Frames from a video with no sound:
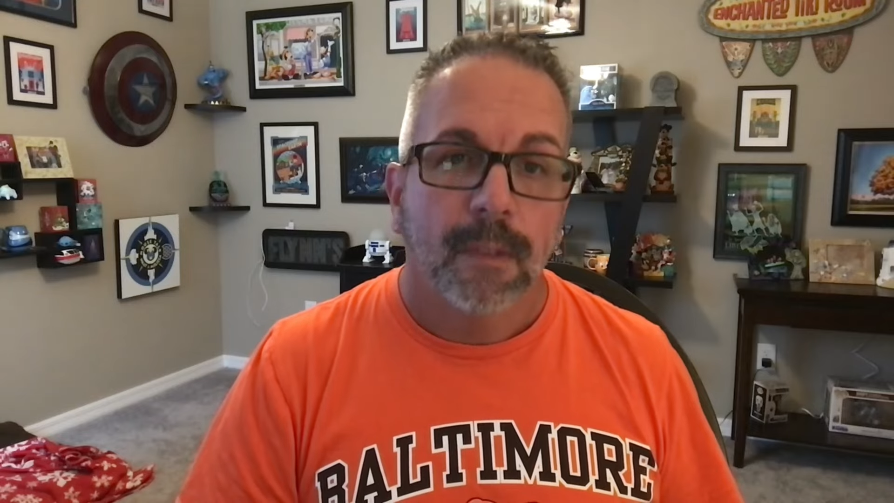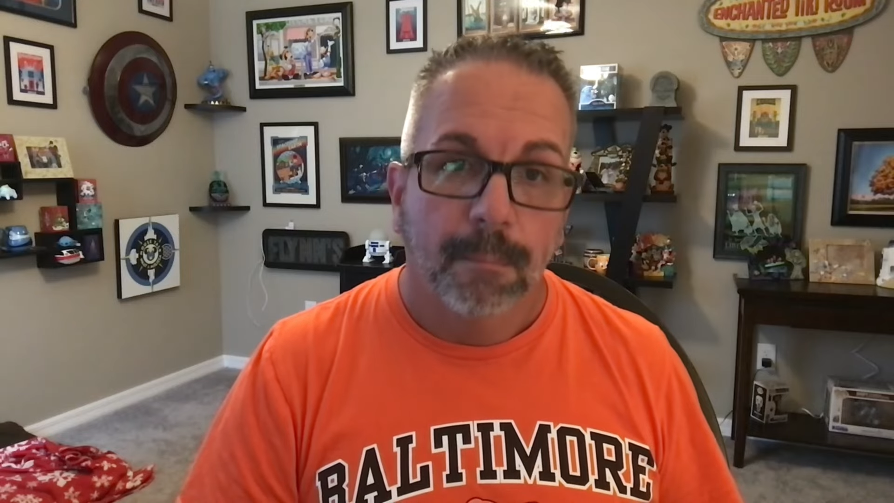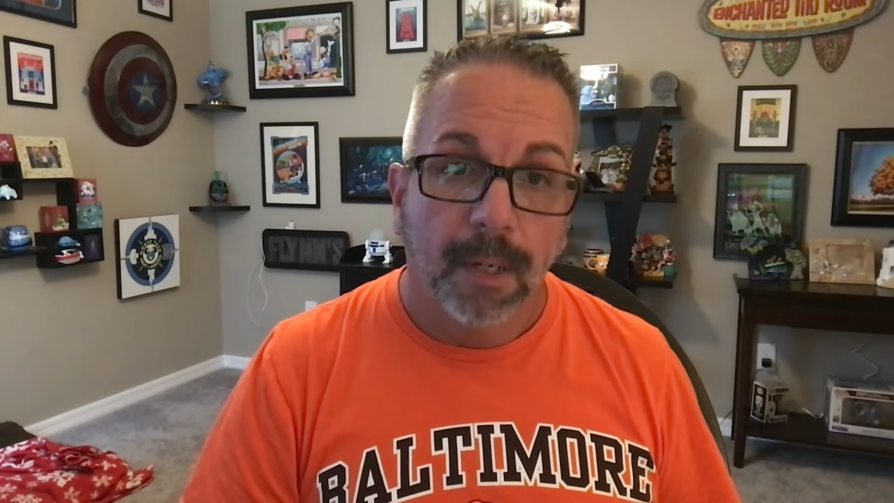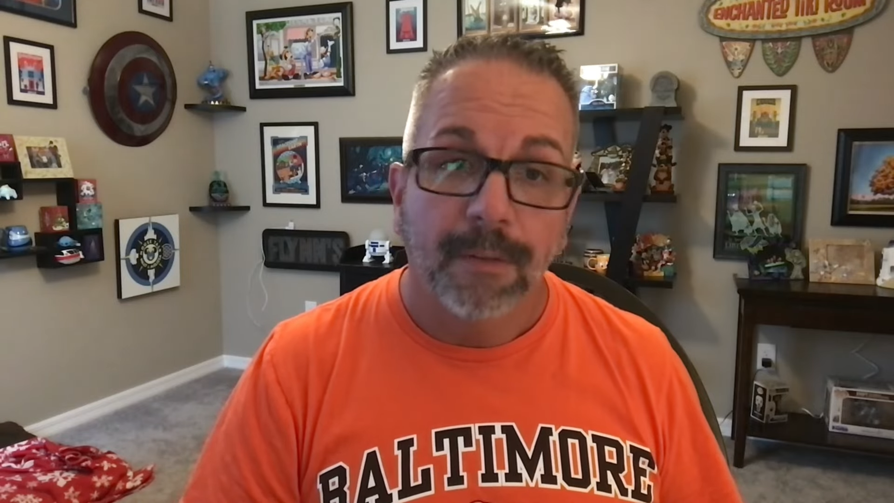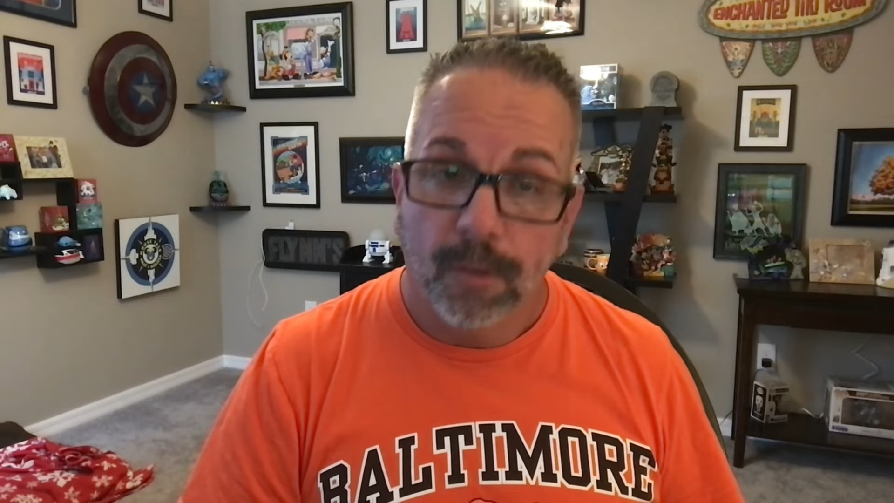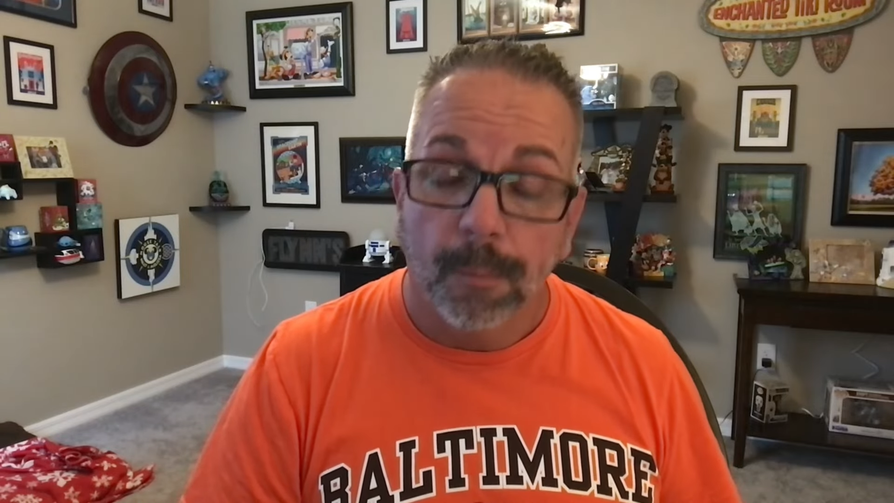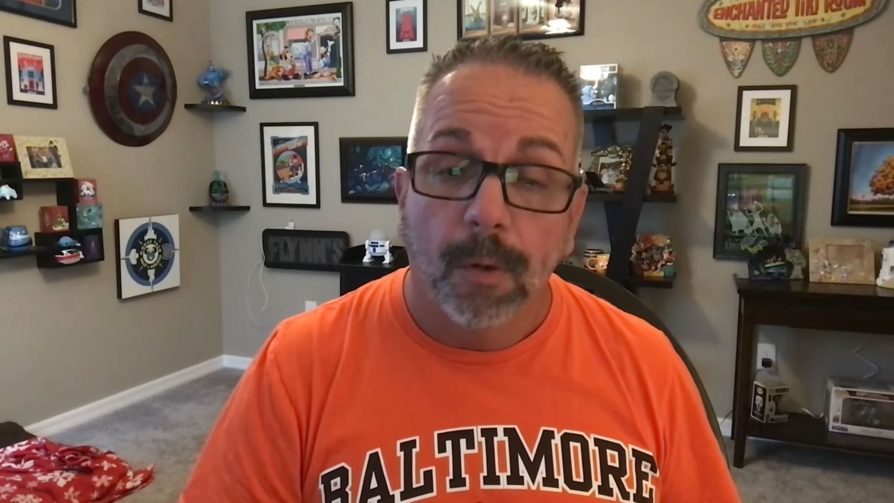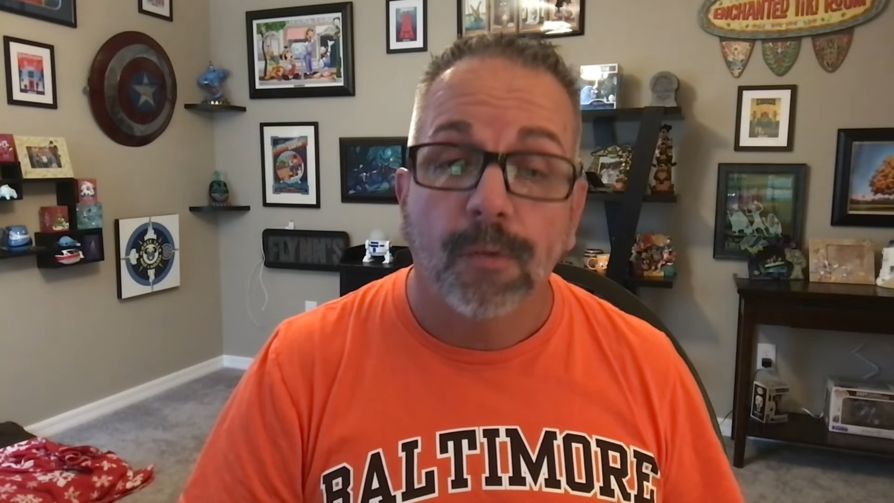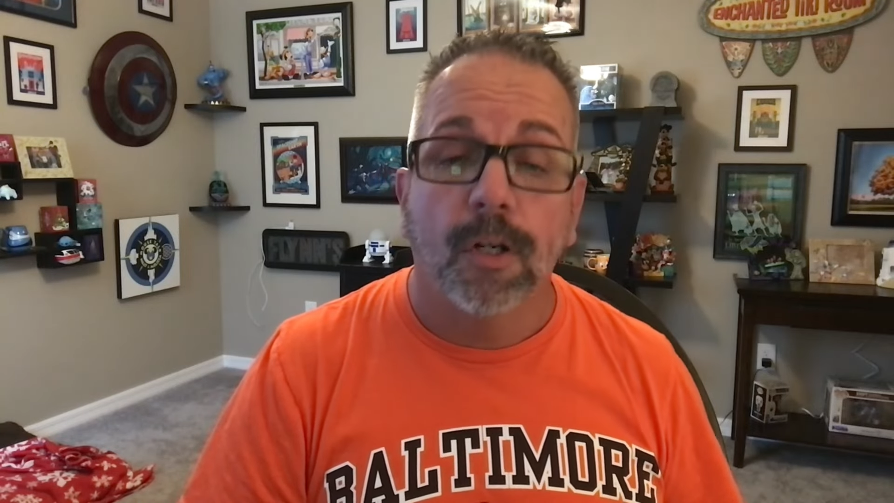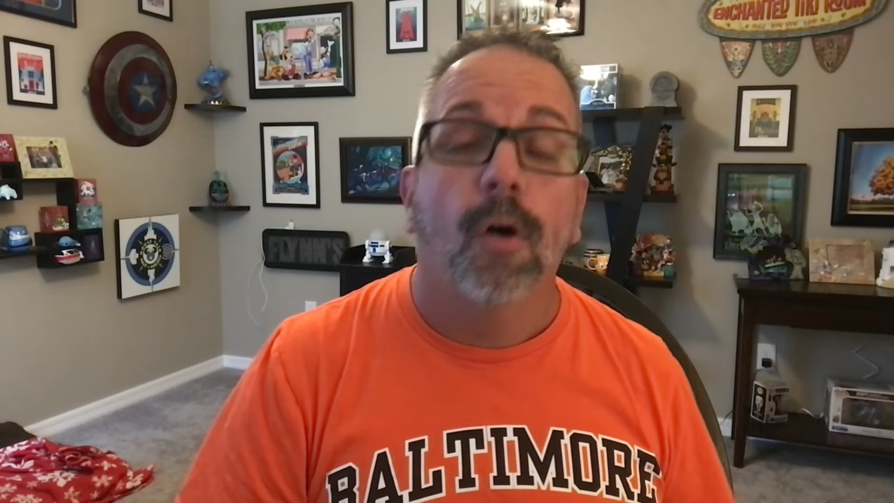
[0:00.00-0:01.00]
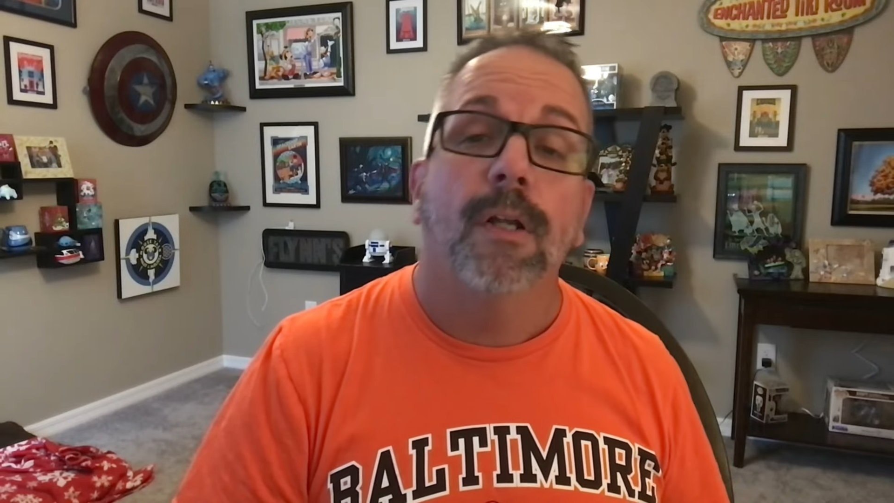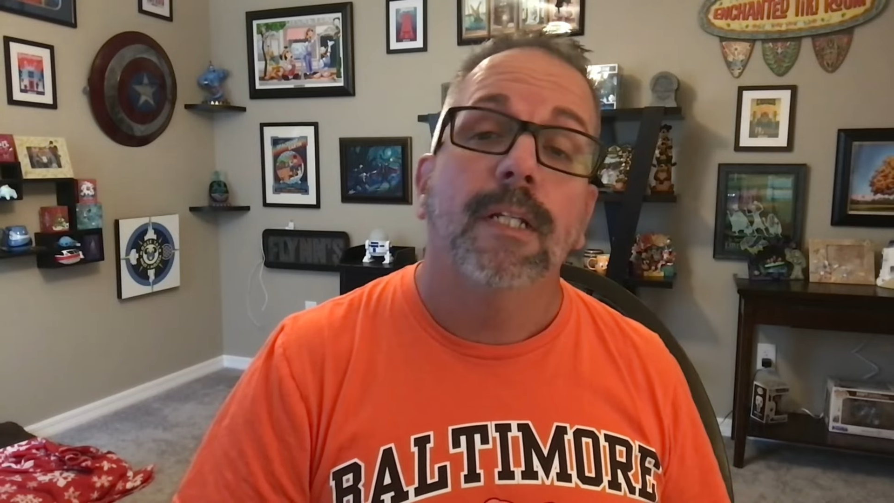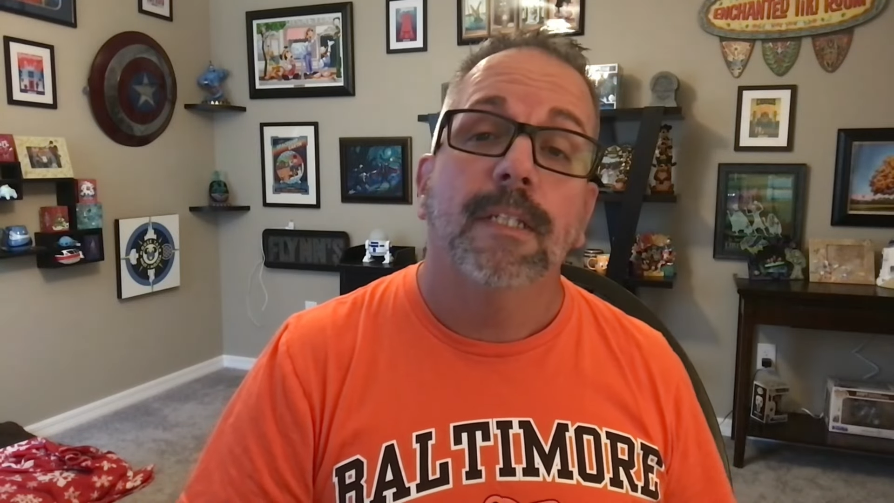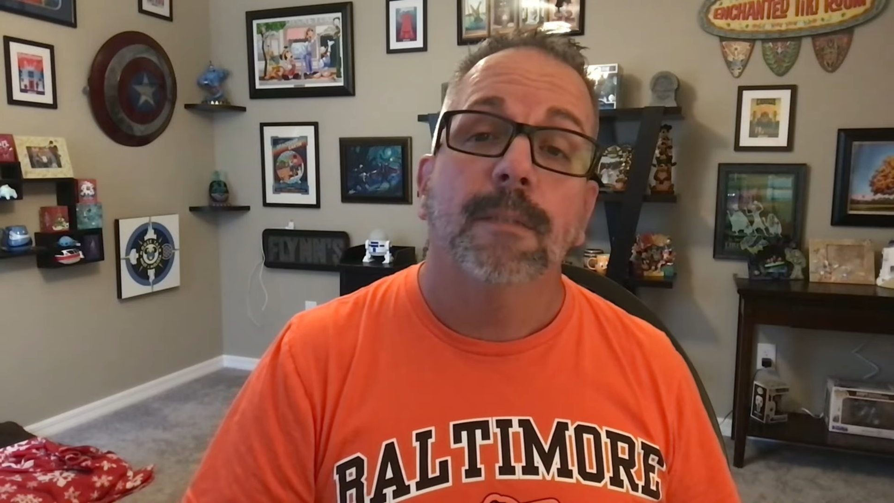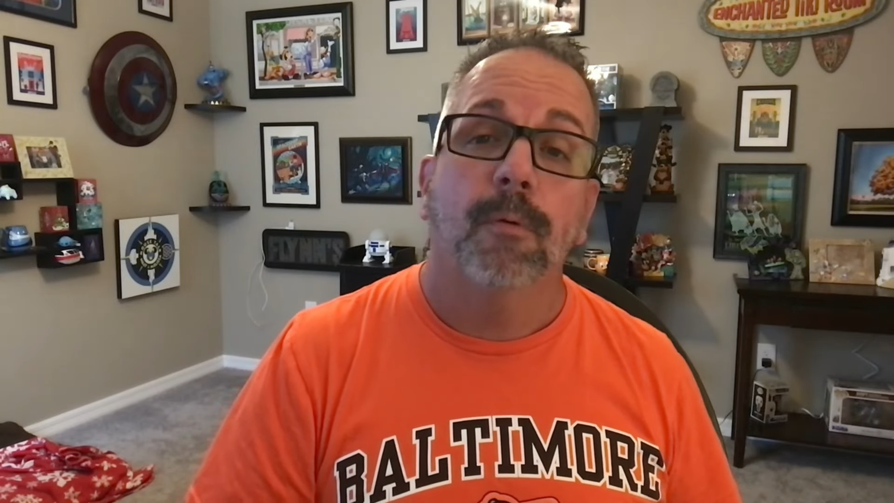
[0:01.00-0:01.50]
but they're both gone
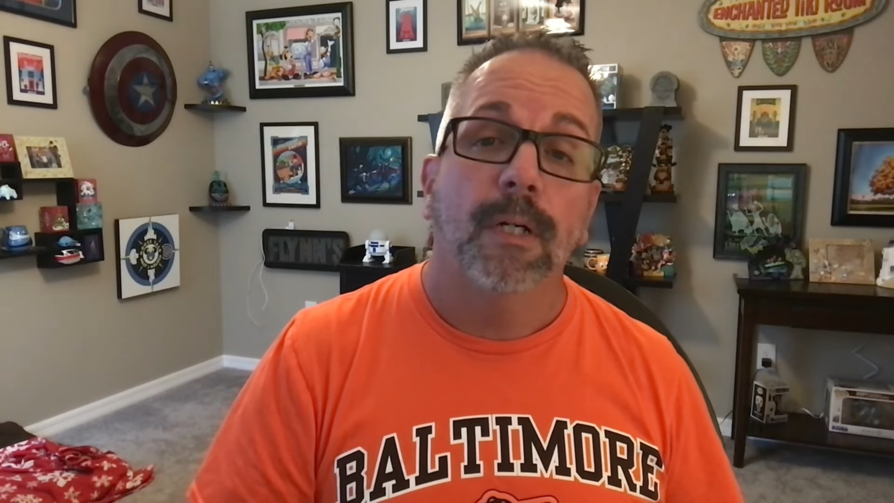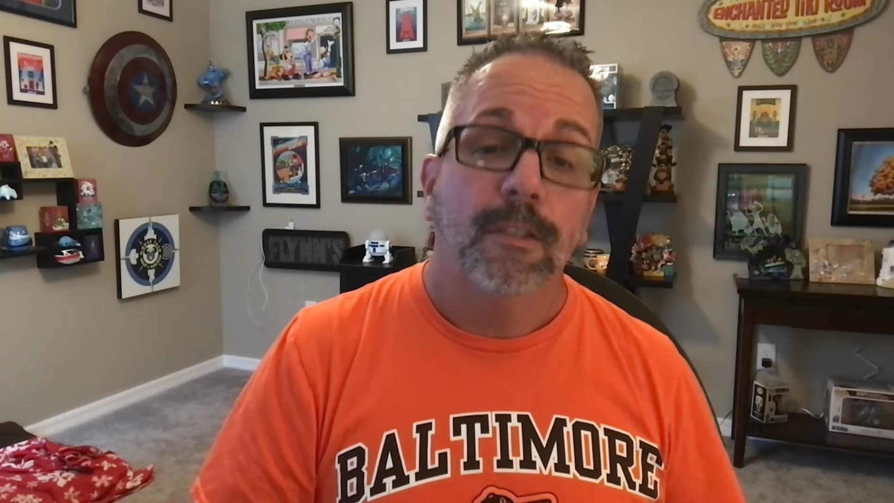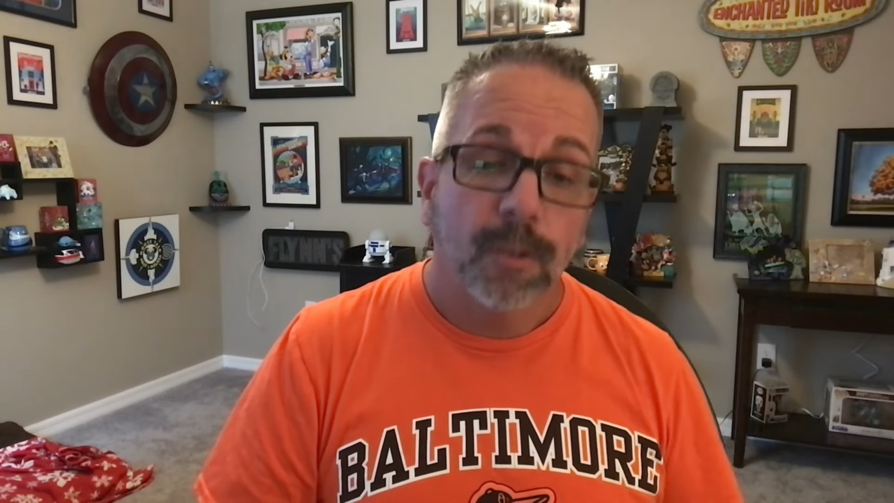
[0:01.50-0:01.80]
at this point.